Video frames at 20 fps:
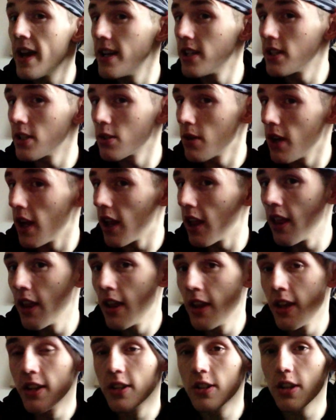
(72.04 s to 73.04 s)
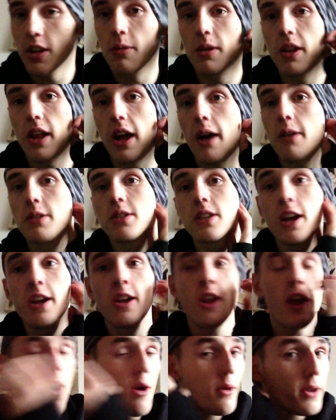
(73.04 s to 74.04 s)
ears as well. So they were. I was
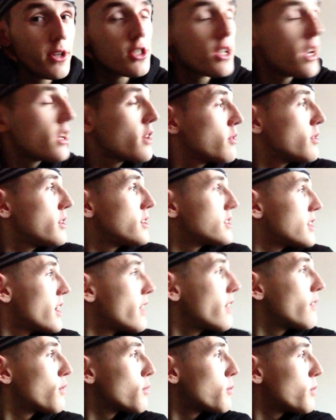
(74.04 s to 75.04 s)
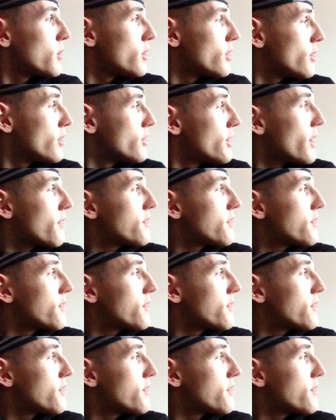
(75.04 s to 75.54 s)
like, no, it genuinely is the end of the world,